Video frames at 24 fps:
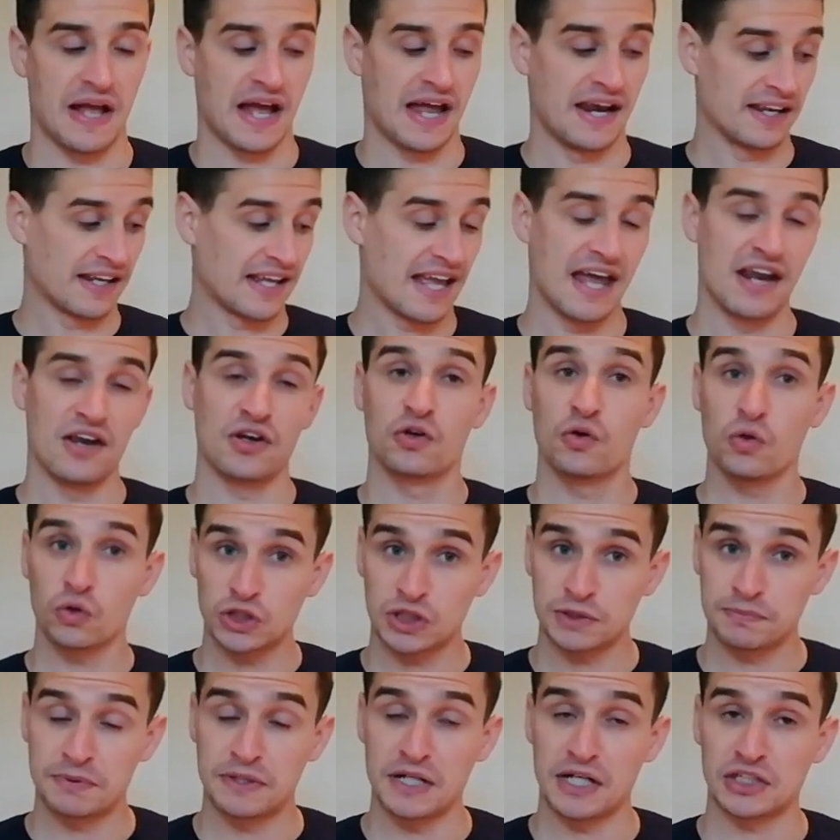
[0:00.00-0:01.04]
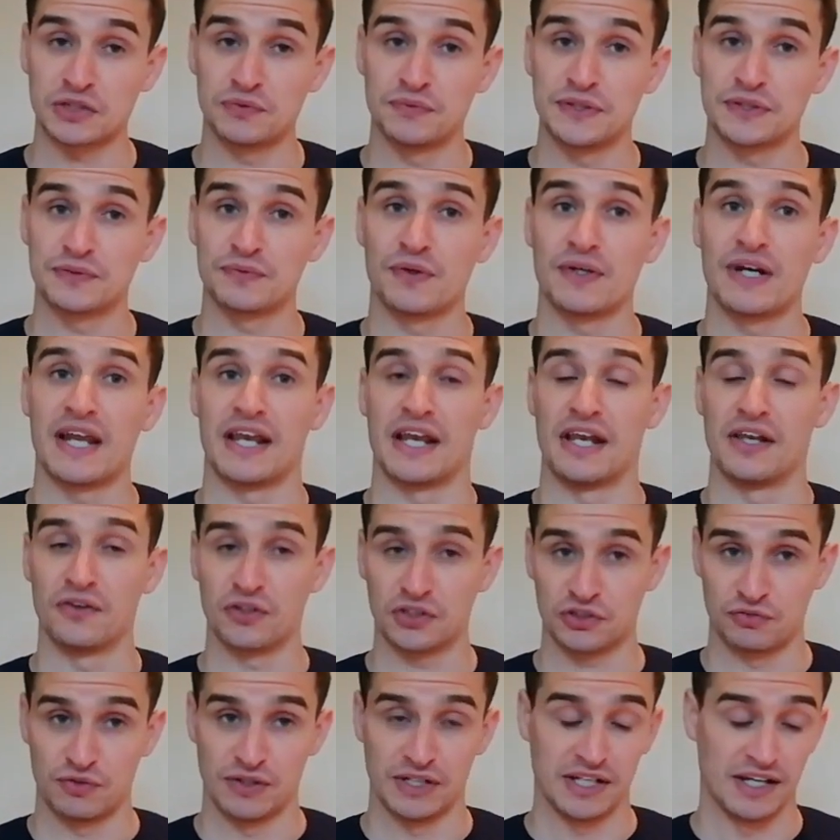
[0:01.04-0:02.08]
And again, gorgeous production of this one, and it
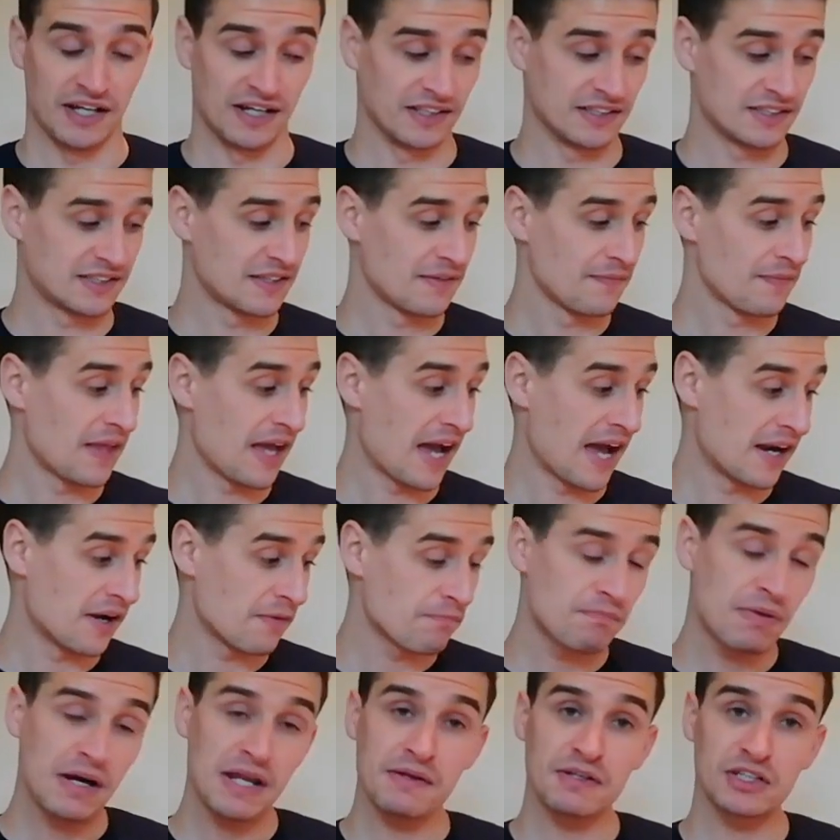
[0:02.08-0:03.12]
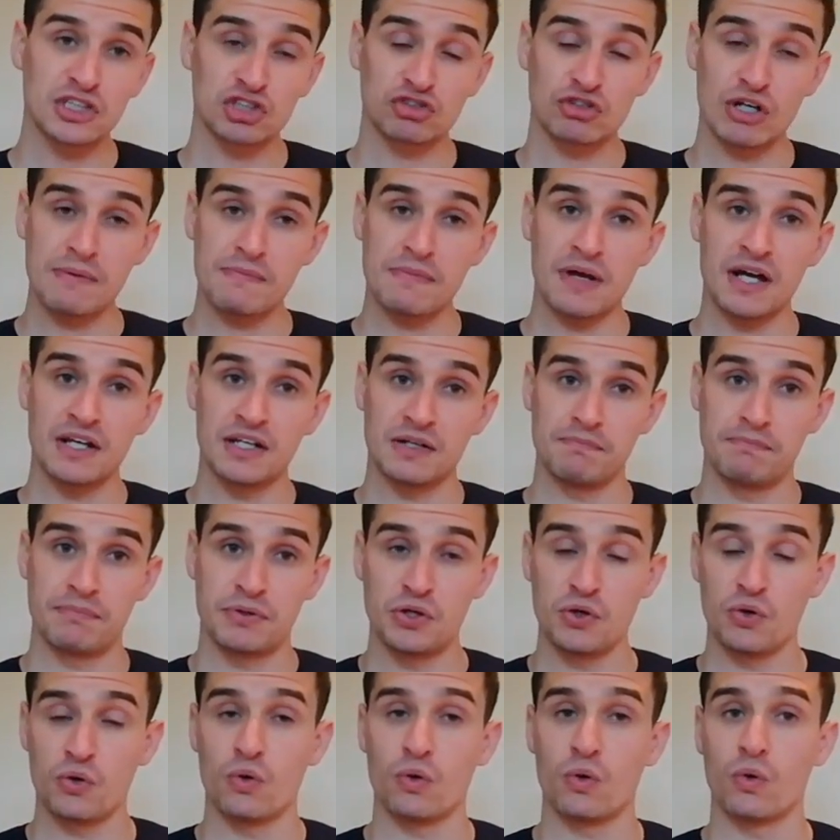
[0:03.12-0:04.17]
looks really nice and pretty streamlined and
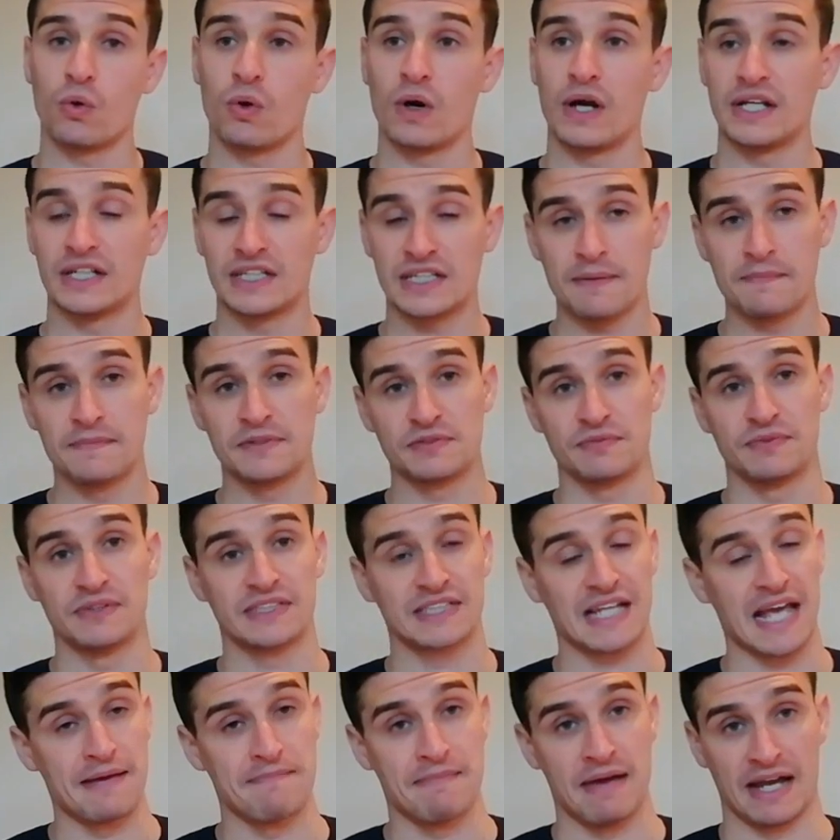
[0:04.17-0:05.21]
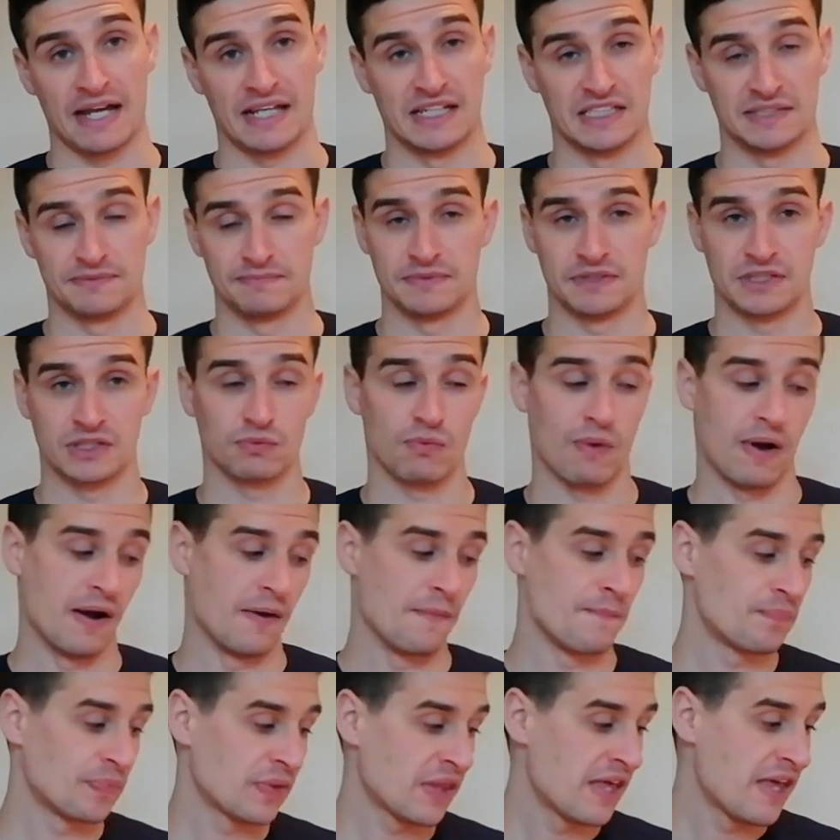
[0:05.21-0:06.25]
pure in terms of its game mechanisms as
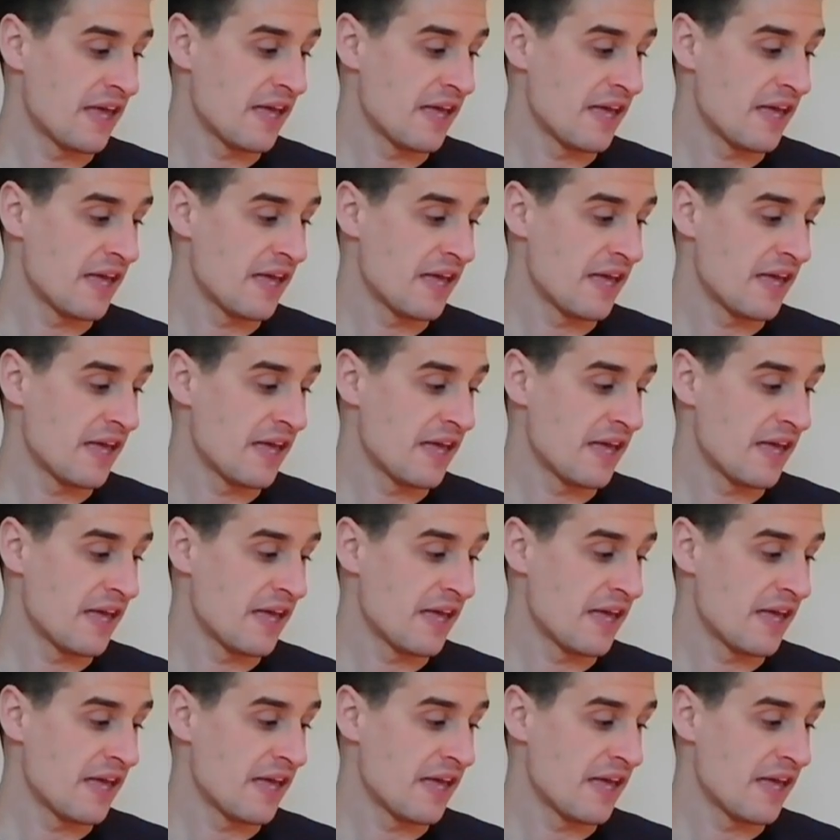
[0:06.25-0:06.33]
well.